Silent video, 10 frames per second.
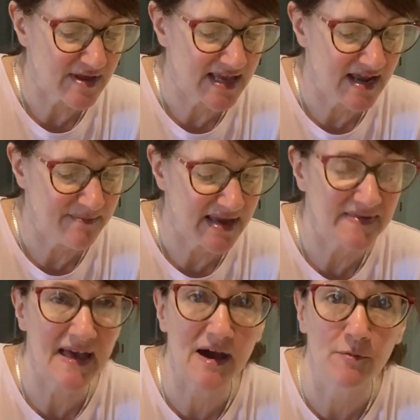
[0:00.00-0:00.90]
and I made
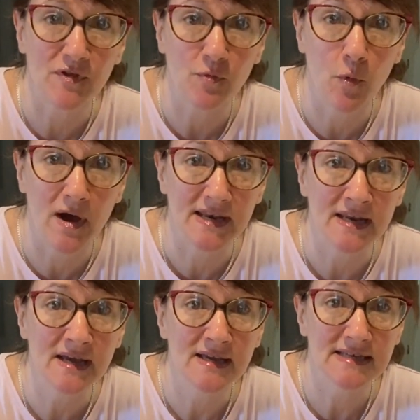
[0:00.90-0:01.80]
that with 1
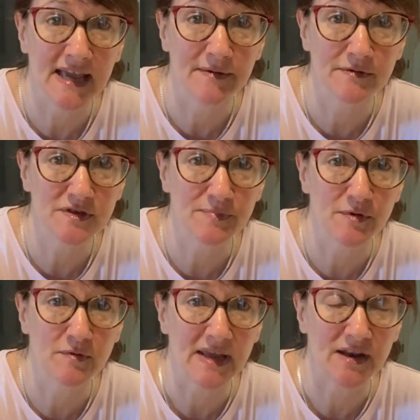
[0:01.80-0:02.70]

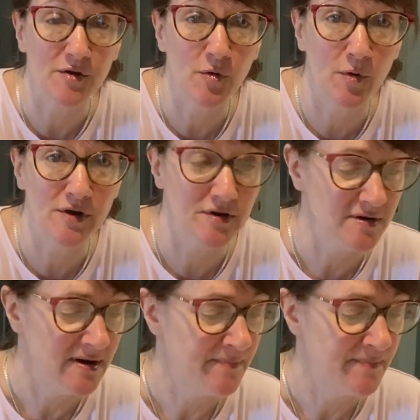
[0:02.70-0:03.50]
tablespoon and a quarter